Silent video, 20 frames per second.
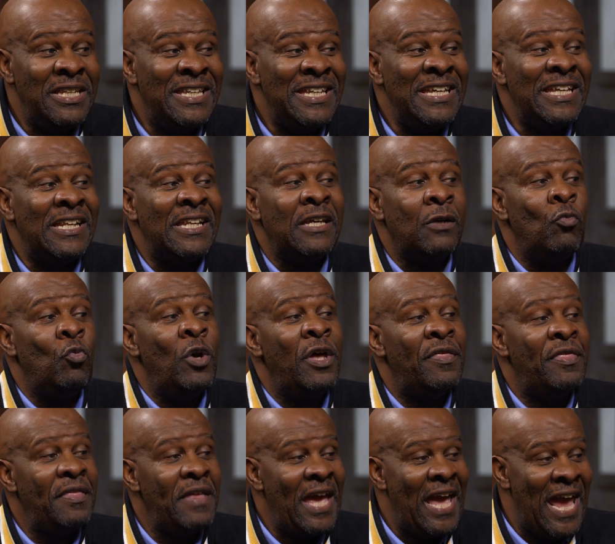dealing
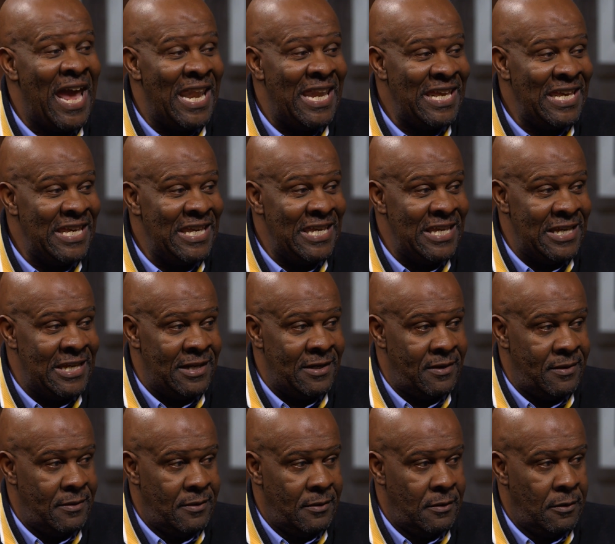with and
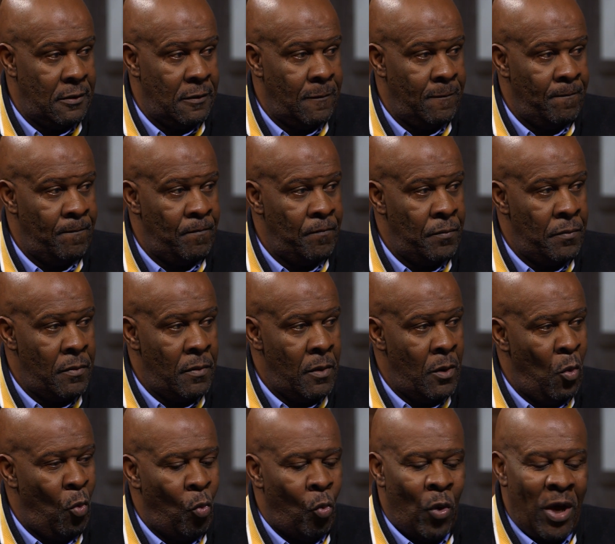in,
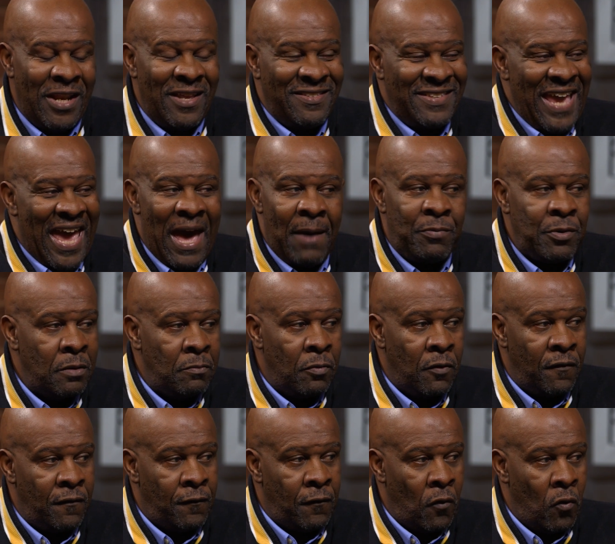what has happened
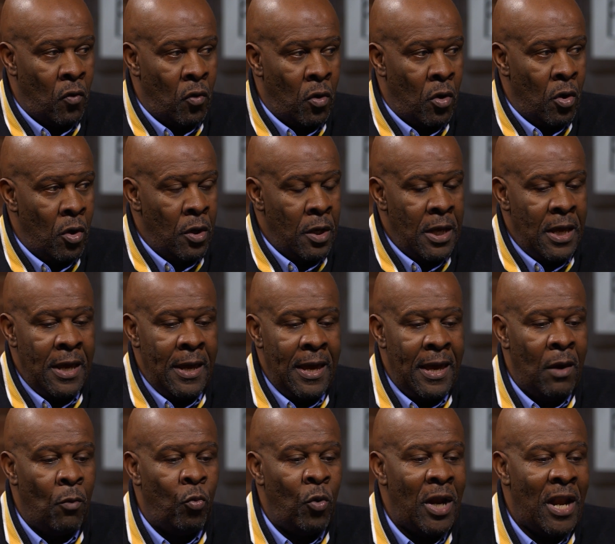before,
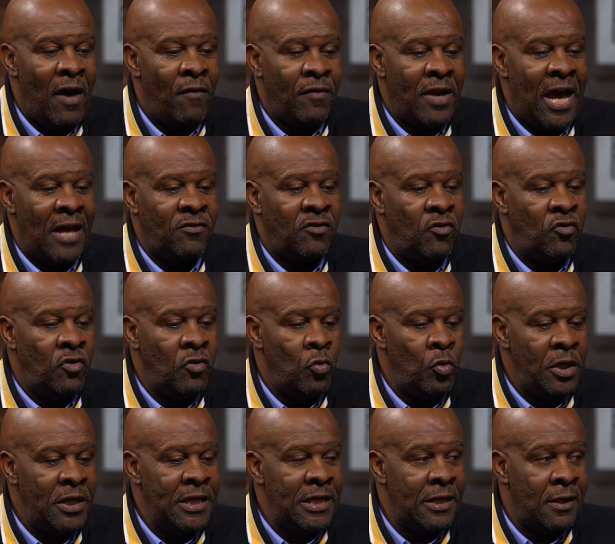and what I've got to
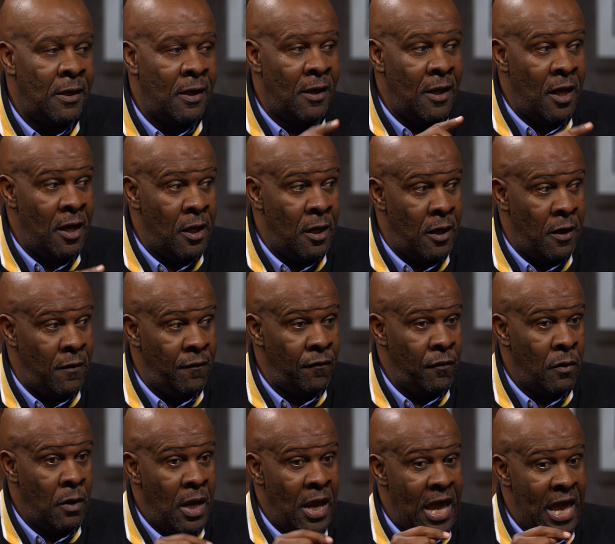do in
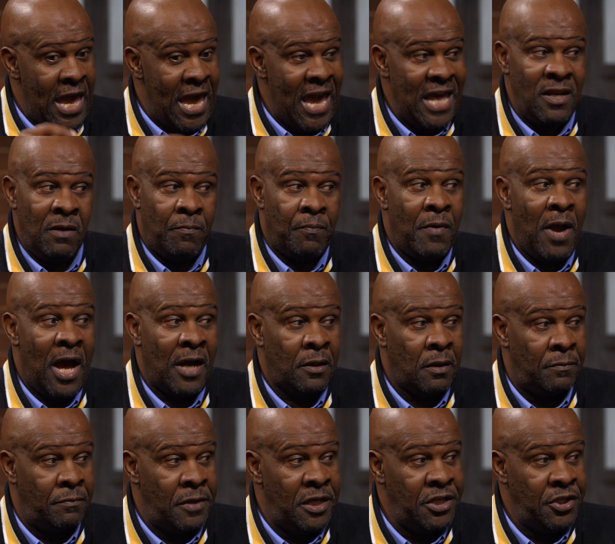love and in
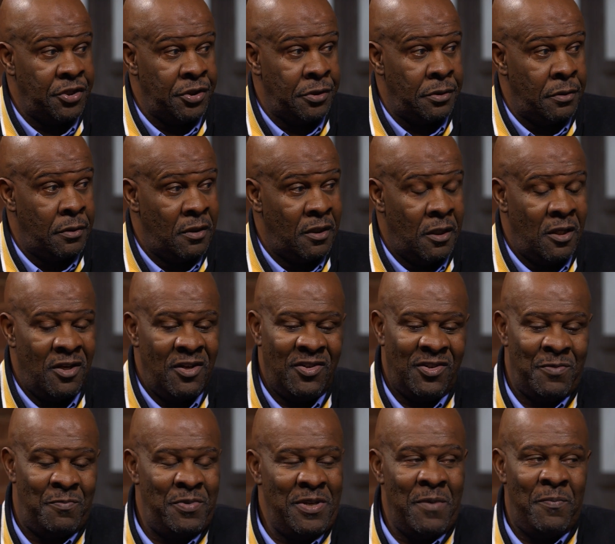proclamation
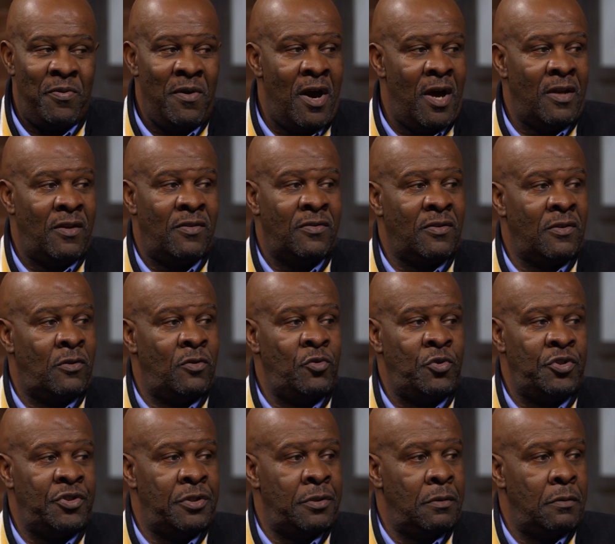to be a part of the
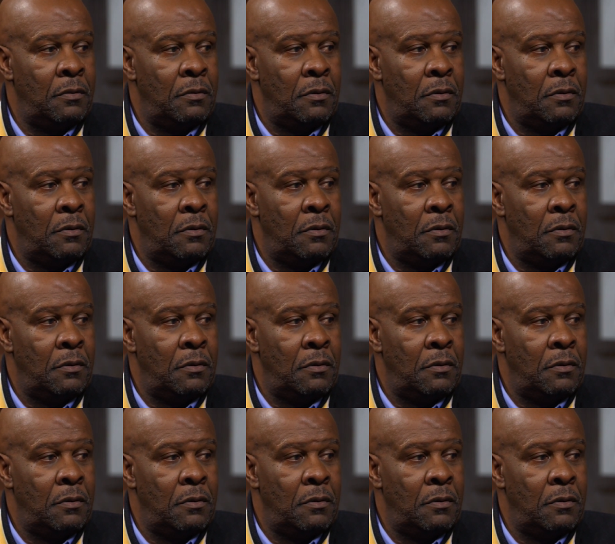solution.